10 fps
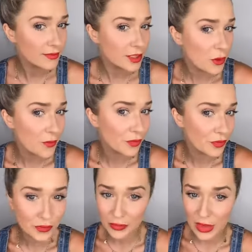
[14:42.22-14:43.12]
So
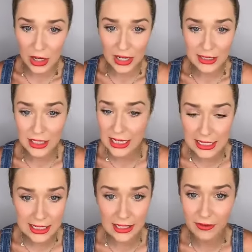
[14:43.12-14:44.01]
there it is,
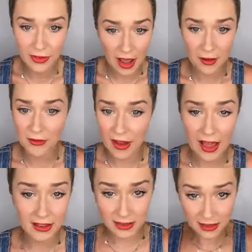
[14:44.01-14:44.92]
easy, fun,
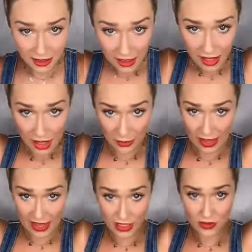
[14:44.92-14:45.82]
fast.
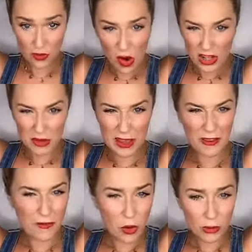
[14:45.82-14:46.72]
Okay, and it's for, you can make
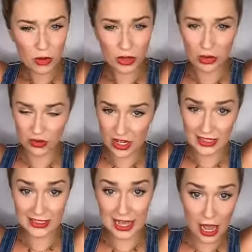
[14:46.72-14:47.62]
it formal, you can dress
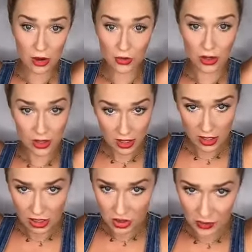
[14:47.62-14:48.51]
it down,
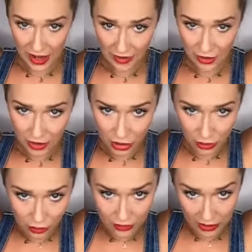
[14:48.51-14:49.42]
just whatever
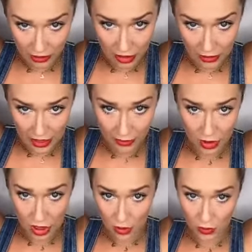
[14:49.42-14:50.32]
you feel. Okay,
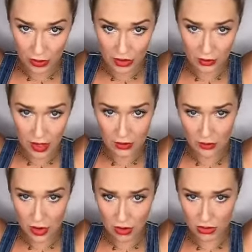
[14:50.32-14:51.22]
going to
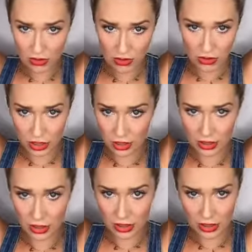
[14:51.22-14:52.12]
unroll
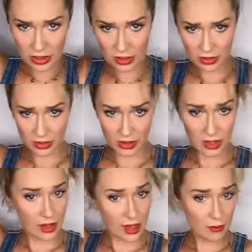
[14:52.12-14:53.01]
her,
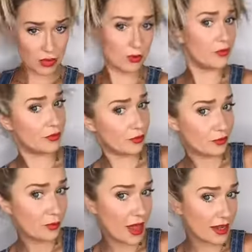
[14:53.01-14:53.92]
and boom,
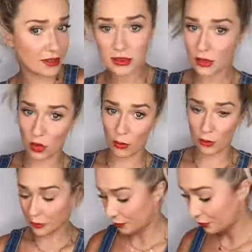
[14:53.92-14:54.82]
back to normal.